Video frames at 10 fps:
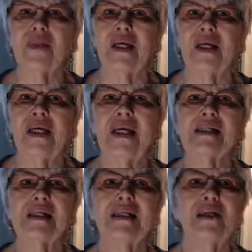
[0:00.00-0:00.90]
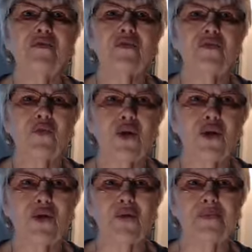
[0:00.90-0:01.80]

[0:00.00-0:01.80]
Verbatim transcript: He has a gift for you.